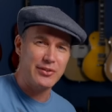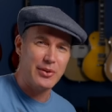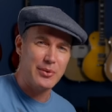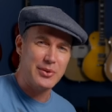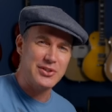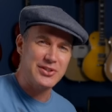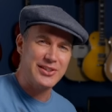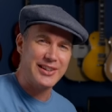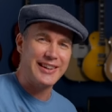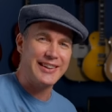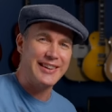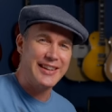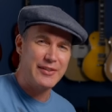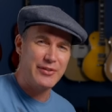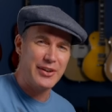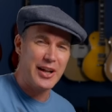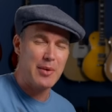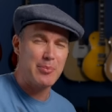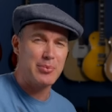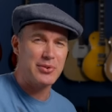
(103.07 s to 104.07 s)
So we're just going to leave
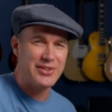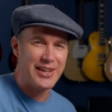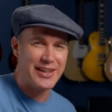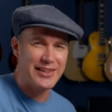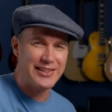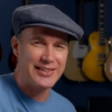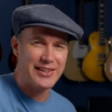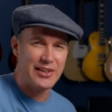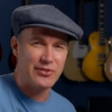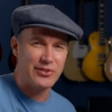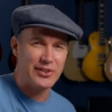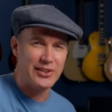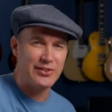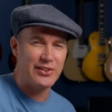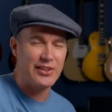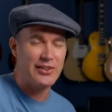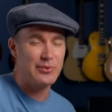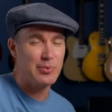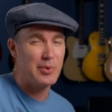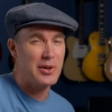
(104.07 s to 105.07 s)
it out, pretend it doesn't exist.